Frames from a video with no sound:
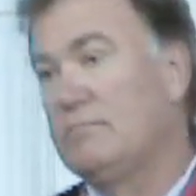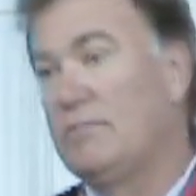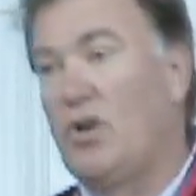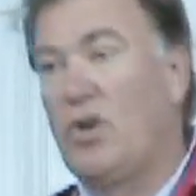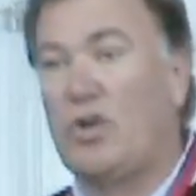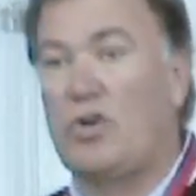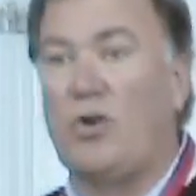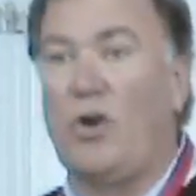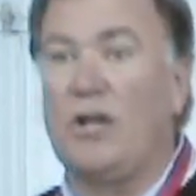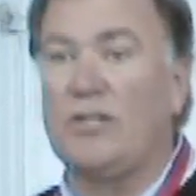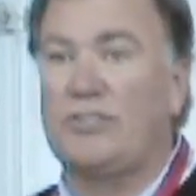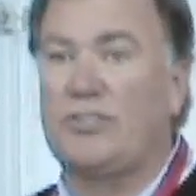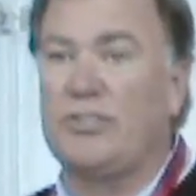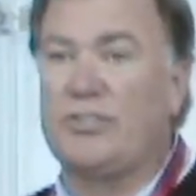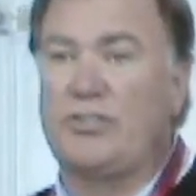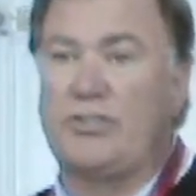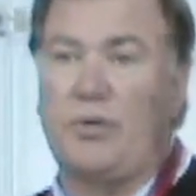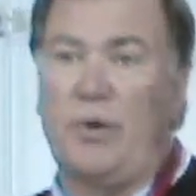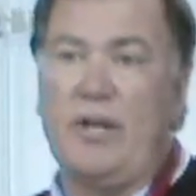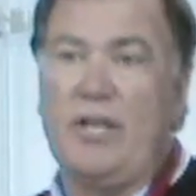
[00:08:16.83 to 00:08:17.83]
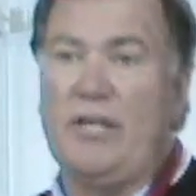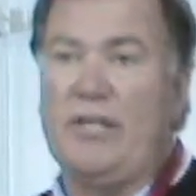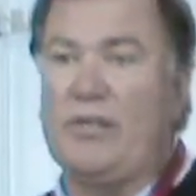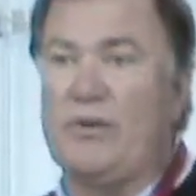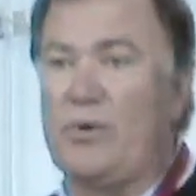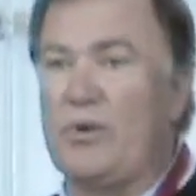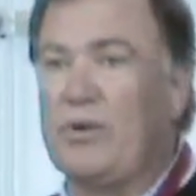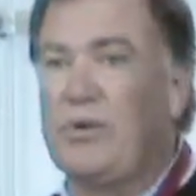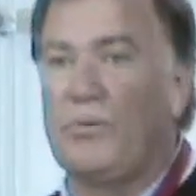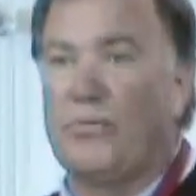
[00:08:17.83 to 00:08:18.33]
across the street
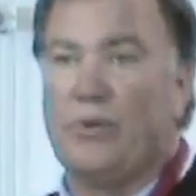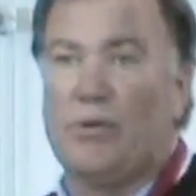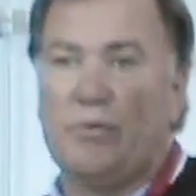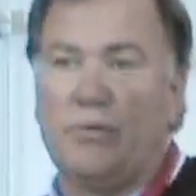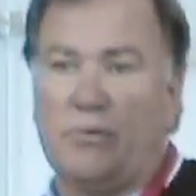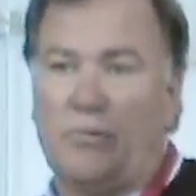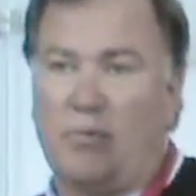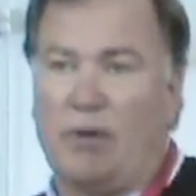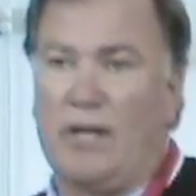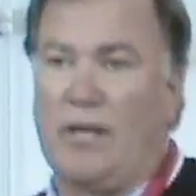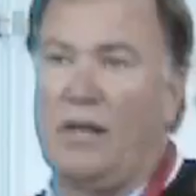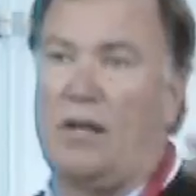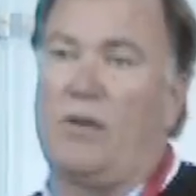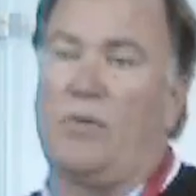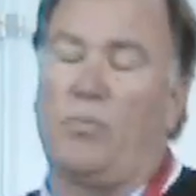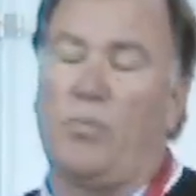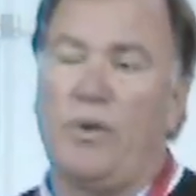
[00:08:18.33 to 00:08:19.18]
or to Root and Riddle.